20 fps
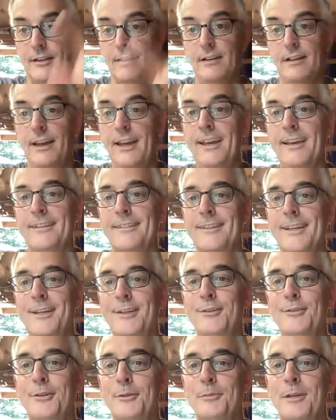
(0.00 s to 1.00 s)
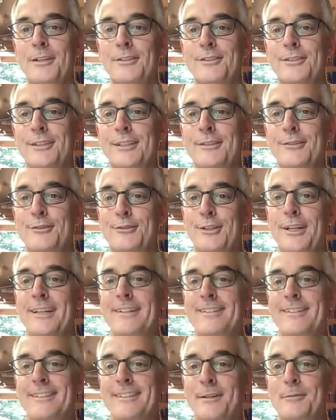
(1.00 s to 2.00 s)
hey, thank you so much,
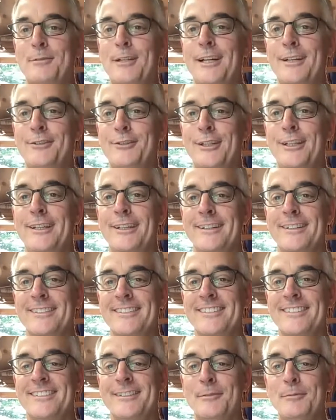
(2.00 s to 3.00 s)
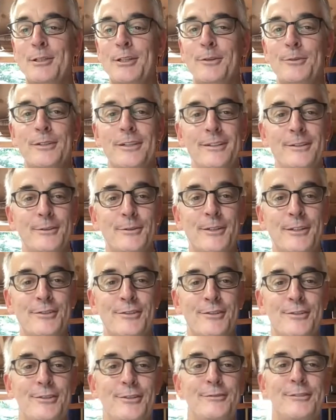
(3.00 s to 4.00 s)
Strand. I'm glad you're here. Let me know what other
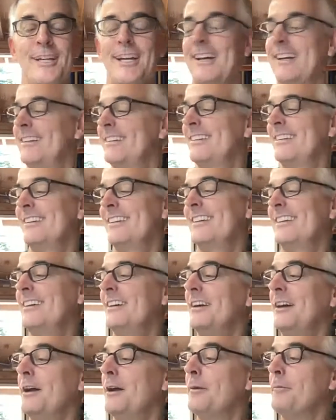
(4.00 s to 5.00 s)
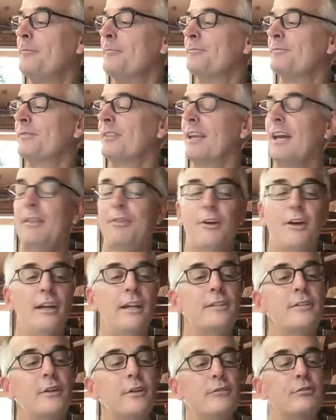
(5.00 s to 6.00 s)
questions you've got. I
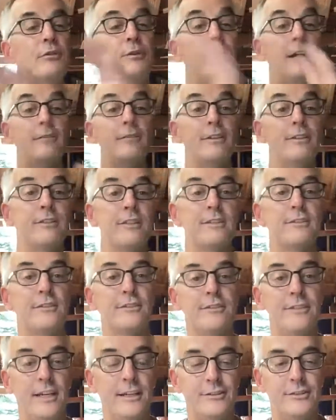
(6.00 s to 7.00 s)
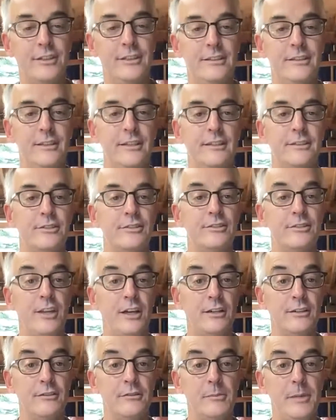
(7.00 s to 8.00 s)
thought I'd go through every single section and
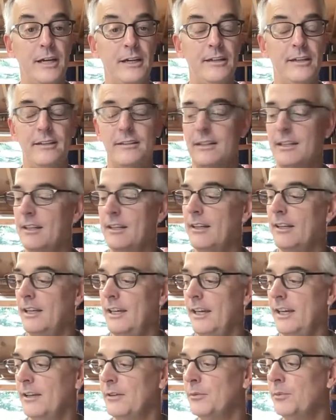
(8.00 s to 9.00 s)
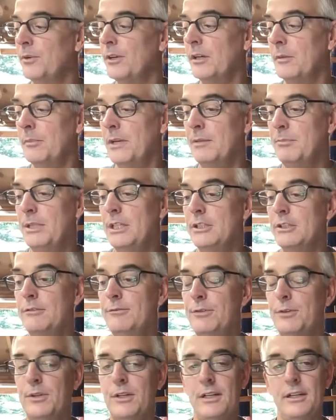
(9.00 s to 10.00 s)
just tell you about it and what it might be
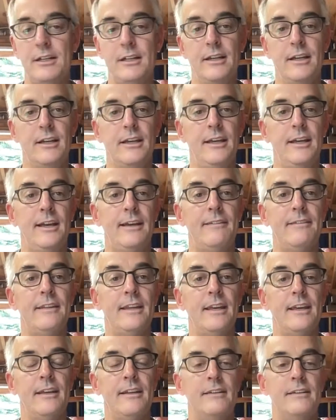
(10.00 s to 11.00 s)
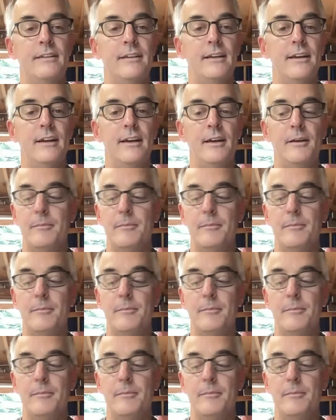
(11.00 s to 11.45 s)
good for. And then